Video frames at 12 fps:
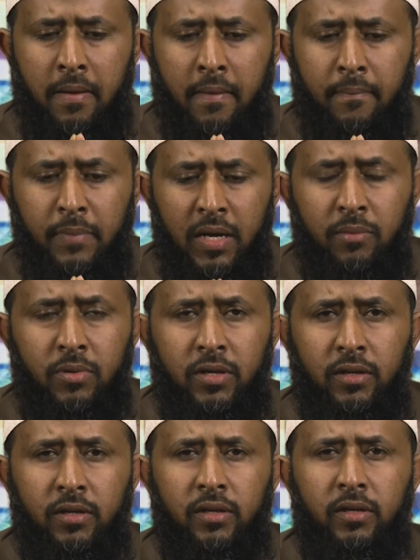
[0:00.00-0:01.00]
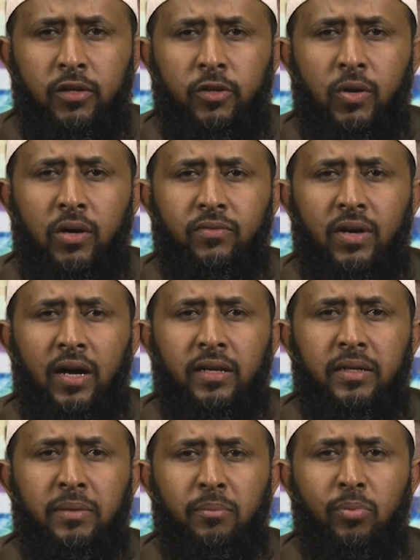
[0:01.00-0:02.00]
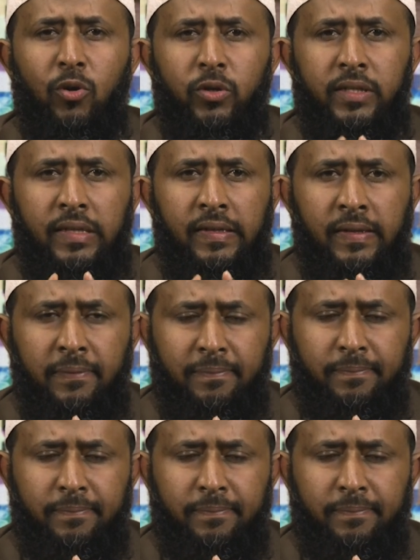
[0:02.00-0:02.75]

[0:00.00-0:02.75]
Maybe you have an employee